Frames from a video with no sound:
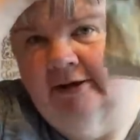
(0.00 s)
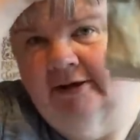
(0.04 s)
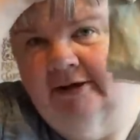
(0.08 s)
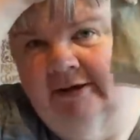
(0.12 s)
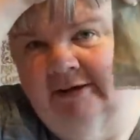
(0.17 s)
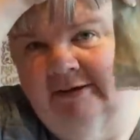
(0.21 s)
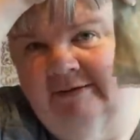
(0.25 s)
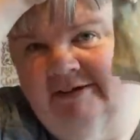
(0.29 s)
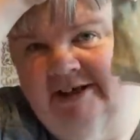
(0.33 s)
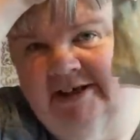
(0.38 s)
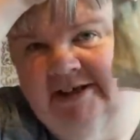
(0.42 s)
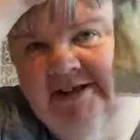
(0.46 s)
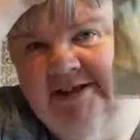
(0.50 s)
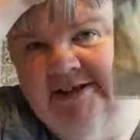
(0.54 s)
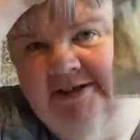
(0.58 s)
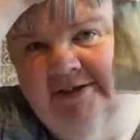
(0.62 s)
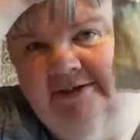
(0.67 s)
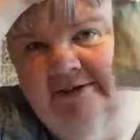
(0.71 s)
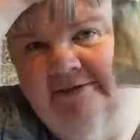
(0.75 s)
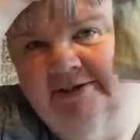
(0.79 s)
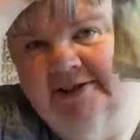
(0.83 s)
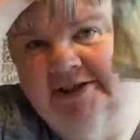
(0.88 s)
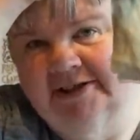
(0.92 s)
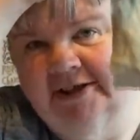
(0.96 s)
and the rest is
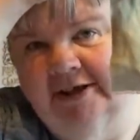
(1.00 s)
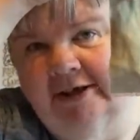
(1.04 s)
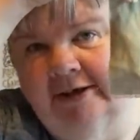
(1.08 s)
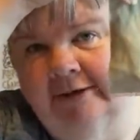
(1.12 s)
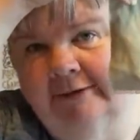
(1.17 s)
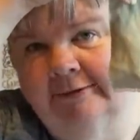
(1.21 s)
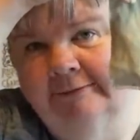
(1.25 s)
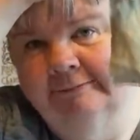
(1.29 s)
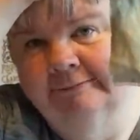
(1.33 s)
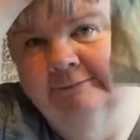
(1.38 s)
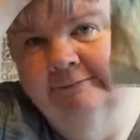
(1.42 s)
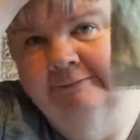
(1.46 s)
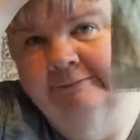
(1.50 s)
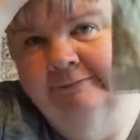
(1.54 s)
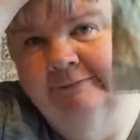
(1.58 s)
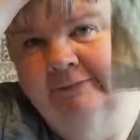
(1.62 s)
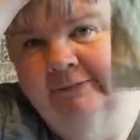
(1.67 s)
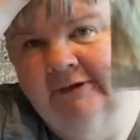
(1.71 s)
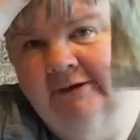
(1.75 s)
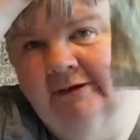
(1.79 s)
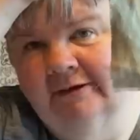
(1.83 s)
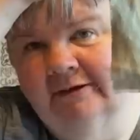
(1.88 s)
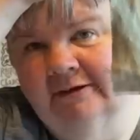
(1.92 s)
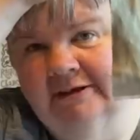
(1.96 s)
over two.
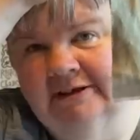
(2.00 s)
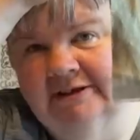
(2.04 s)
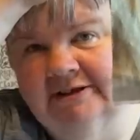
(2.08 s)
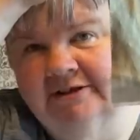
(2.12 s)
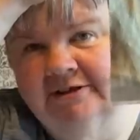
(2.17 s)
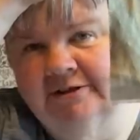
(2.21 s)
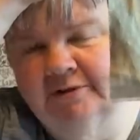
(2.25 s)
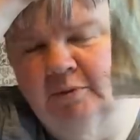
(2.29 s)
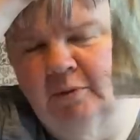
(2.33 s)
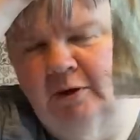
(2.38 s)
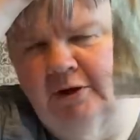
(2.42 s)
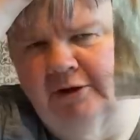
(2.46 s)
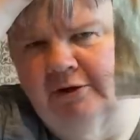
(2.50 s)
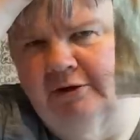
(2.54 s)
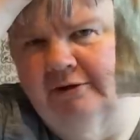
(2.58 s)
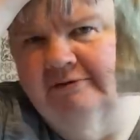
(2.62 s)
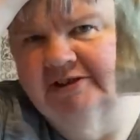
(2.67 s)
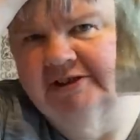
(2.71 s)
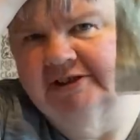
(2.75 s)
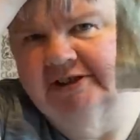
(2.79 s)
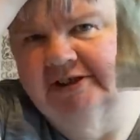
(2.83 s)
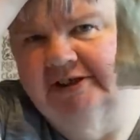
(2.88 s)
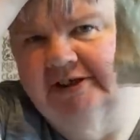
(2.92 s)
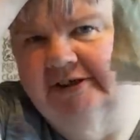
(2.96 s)
It's just one over
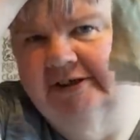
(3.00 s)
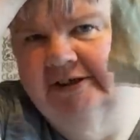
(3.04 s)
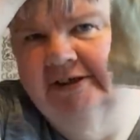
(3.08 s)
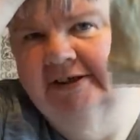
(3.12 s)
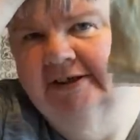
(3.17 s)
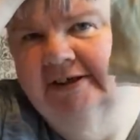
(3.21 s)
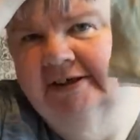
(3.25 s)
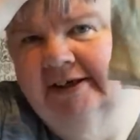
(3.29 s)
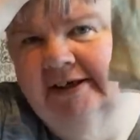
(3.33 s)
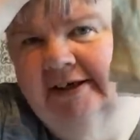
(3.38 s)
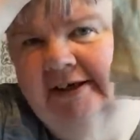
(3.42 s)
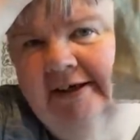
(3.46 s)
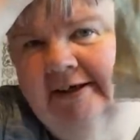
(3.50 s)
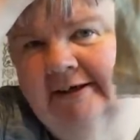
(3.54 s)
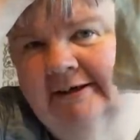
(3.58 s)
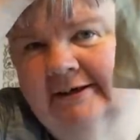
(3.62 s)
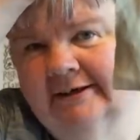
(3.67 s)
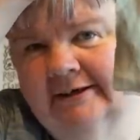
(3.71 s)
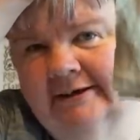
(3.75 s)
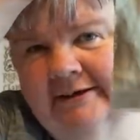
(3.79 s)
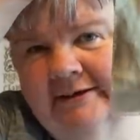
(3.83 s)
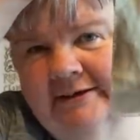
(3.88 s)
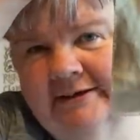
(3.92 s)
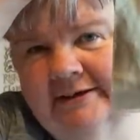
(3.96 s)
two.
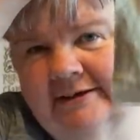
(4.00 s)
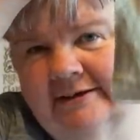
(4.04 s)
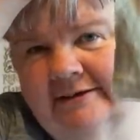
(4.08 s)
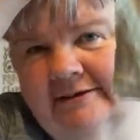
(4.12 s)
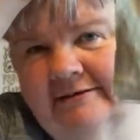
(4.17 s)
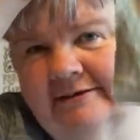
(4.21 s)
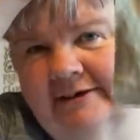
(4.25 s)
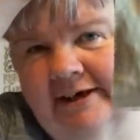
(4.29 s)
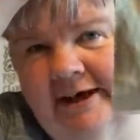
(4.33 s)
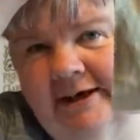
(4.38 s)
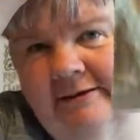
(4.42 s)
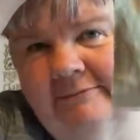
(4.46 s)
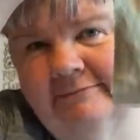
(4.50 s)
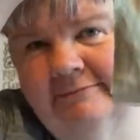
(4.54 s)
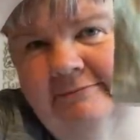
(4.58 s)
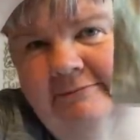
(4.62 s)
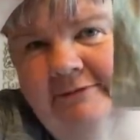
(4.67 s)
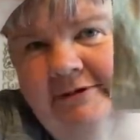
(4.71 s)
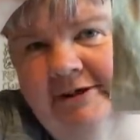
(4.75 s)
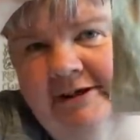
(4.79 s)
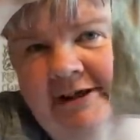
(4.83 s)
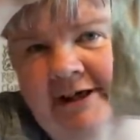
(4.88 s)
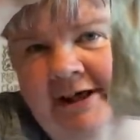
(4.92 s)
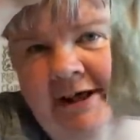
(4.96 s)
So yeah,
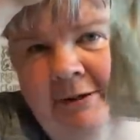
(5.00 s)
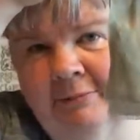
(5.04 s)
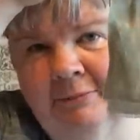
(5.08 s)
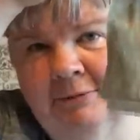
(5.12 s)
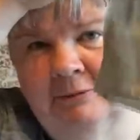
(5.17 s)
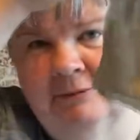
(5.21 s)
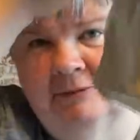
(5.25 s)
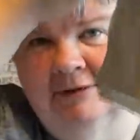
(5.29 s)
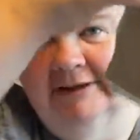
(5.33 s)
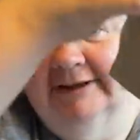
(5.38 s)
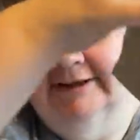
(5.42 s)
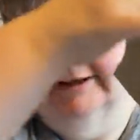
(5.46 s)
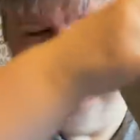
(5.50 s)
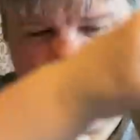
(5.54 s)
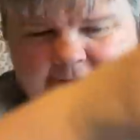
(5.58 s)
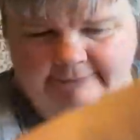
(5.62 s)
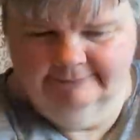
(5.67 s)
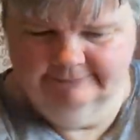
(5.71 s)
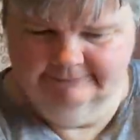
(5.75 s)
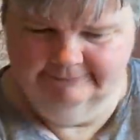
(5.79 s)
really happy with that.